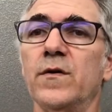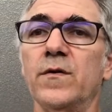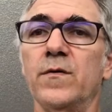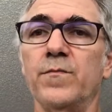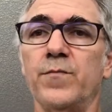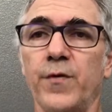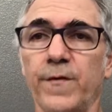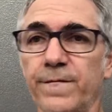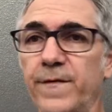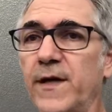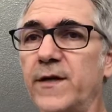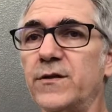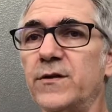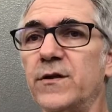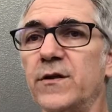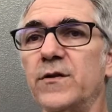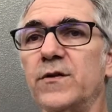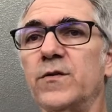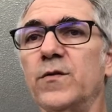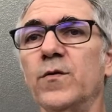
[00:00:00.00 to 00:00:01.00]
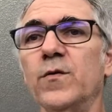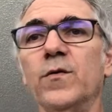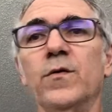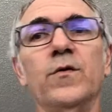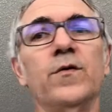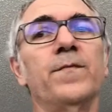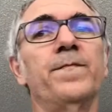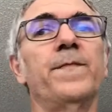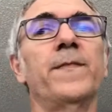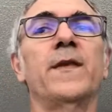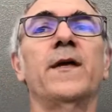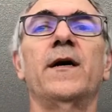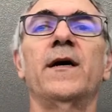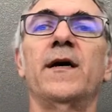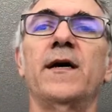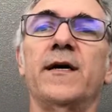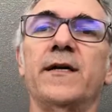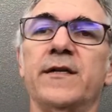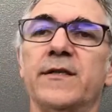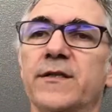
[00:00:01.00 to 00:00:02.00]
prevention tool,
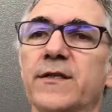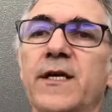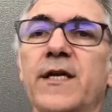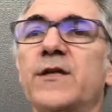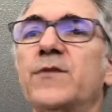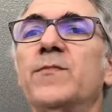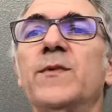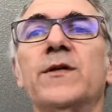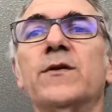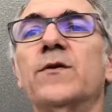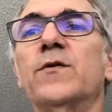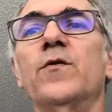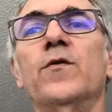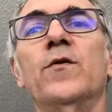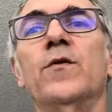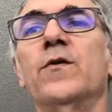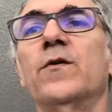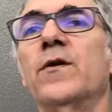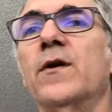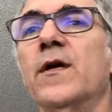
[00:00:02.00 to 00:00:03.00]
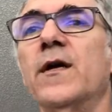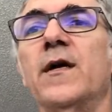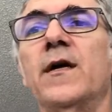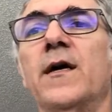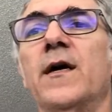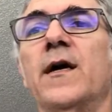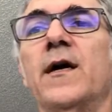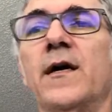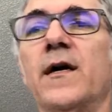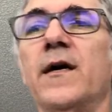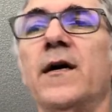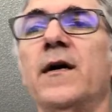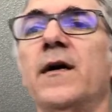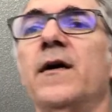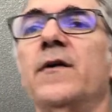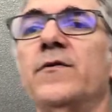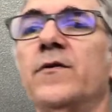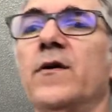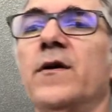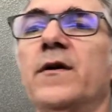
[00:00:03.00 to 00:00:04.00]
an assessment tool, uh,
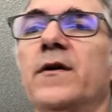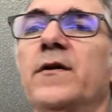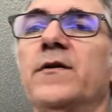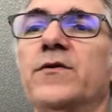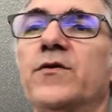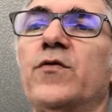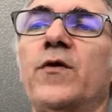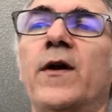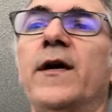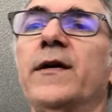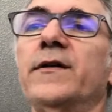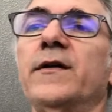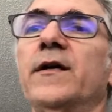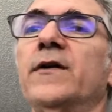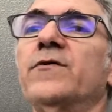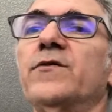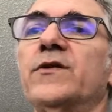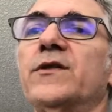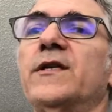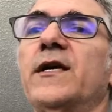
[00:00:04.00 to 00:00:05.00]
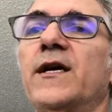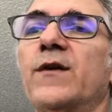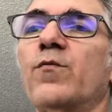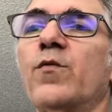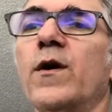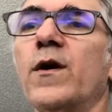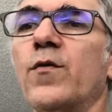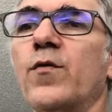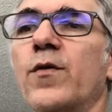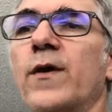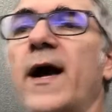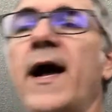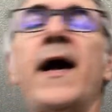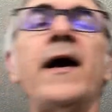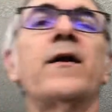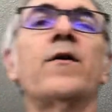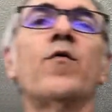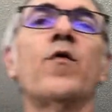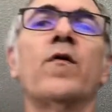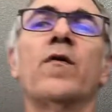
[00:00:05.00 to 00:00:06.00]
and trying to understand where we're at
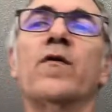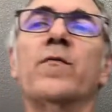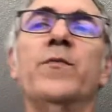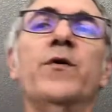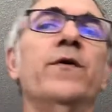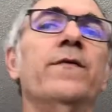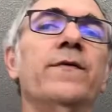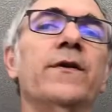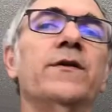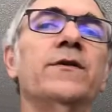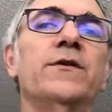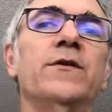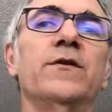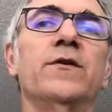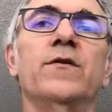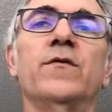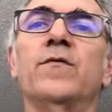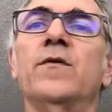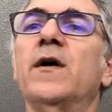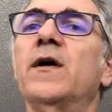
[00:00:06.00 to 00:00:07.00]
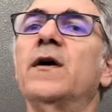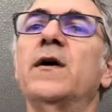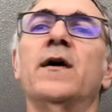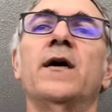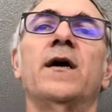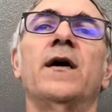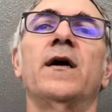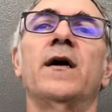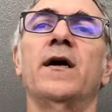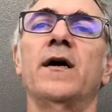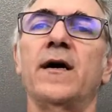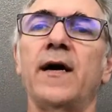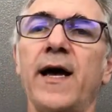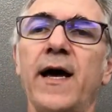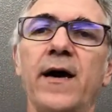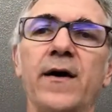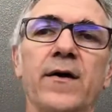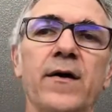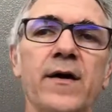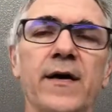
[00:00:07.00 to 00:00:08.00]
or where we're moving to. Uh,
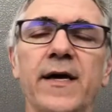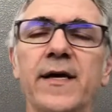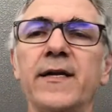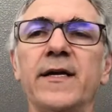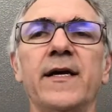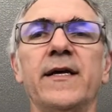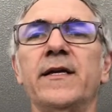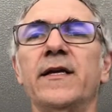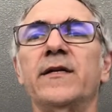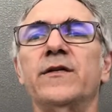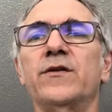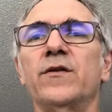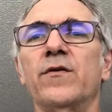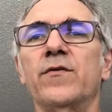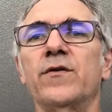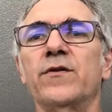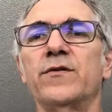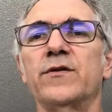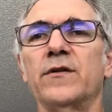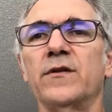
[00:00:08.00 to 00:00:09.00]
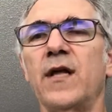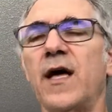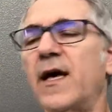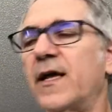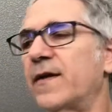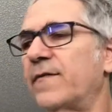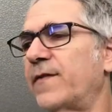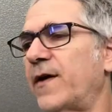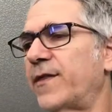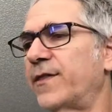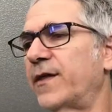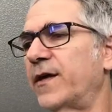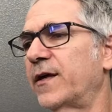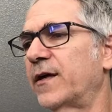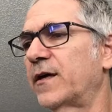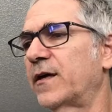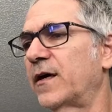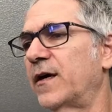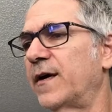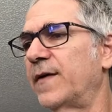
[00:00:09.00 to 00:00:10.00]
how and, and, and so there's a lot of I
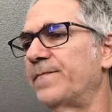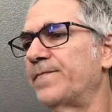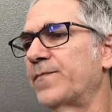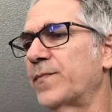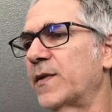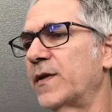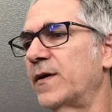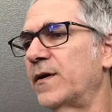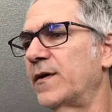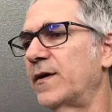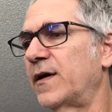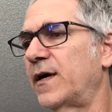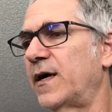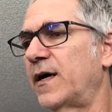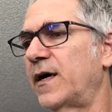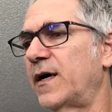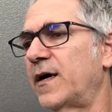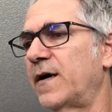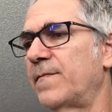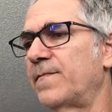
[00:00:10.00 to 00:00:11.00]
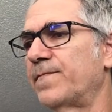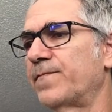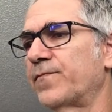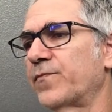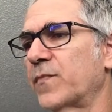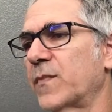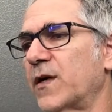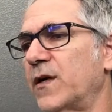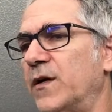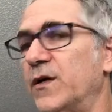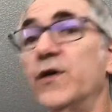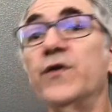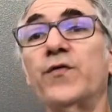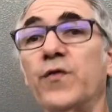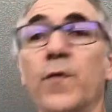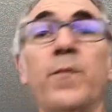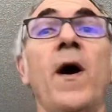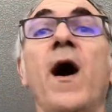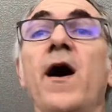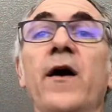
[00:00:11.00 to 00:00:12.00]
think um, um,
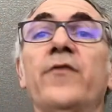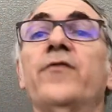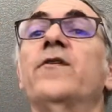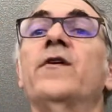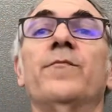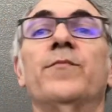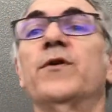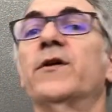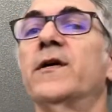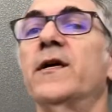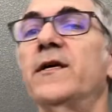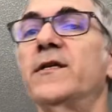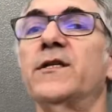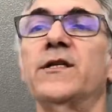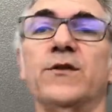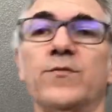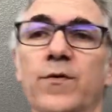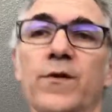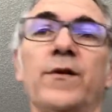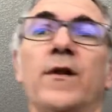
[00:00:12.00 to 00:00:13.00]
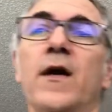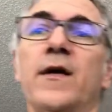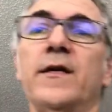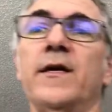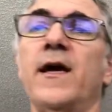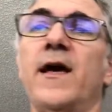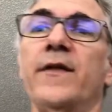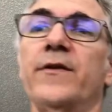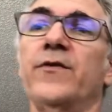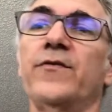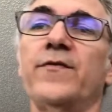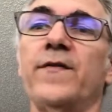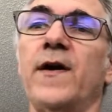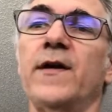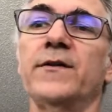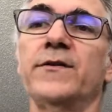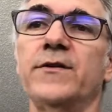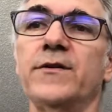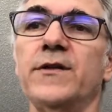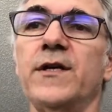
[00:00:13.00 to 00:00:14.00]
useful policy implications with Lonnie Athens'
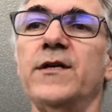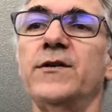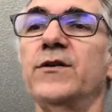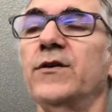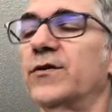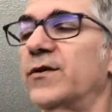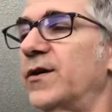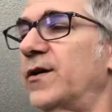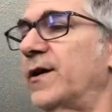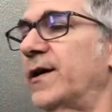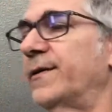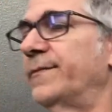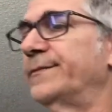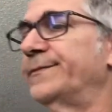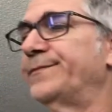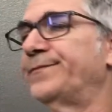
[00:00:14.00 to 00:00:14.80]
violentization theory.